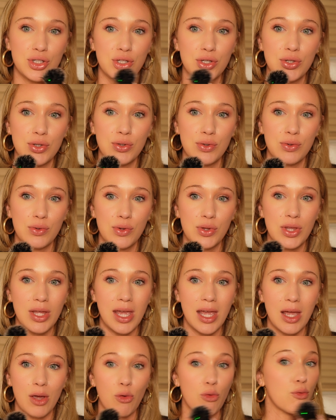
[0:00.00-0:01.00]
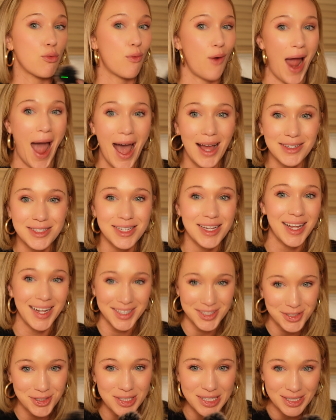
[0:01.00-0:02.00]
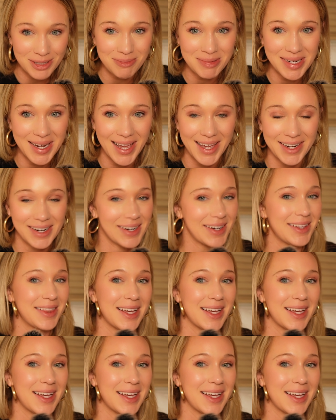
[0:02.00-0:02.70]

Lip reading: to the rat exterminator,